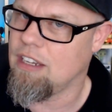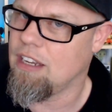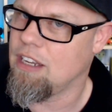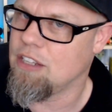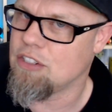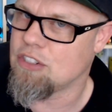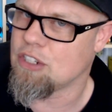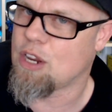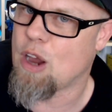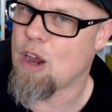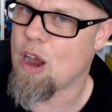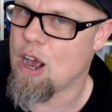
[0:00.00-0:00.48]

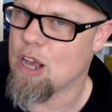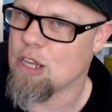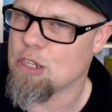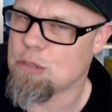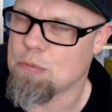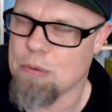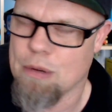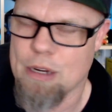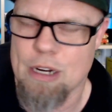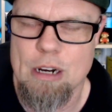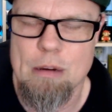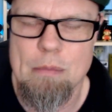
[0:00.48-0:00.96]
he's a
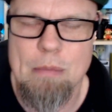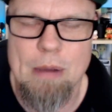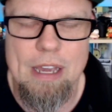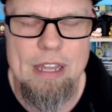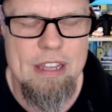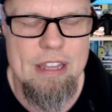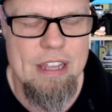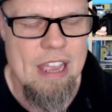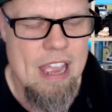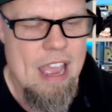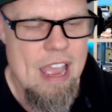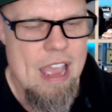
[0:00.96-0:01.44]
cosplayer
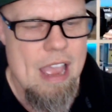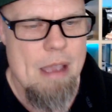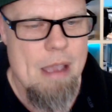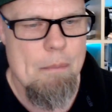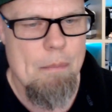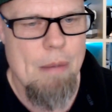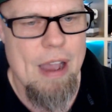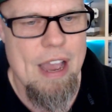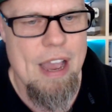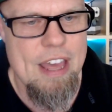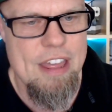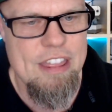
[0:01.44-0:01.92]

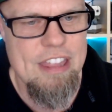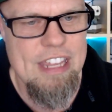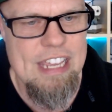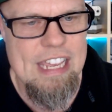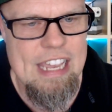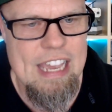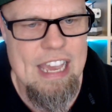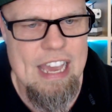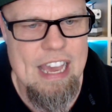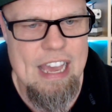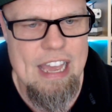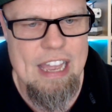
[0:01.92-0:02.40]
by
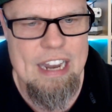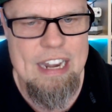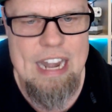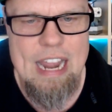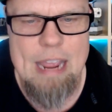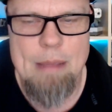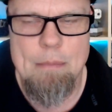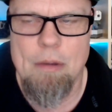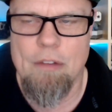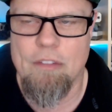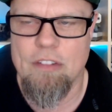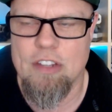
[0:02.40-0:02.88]
the
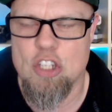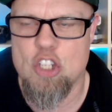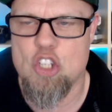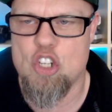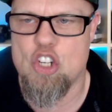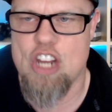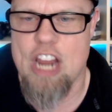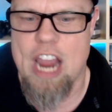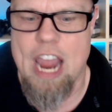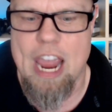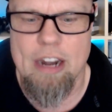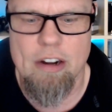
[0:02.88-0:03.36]
name of his
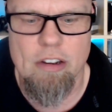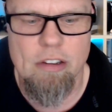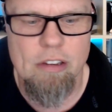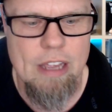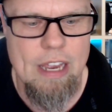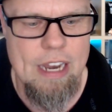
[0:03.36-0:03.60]
channel,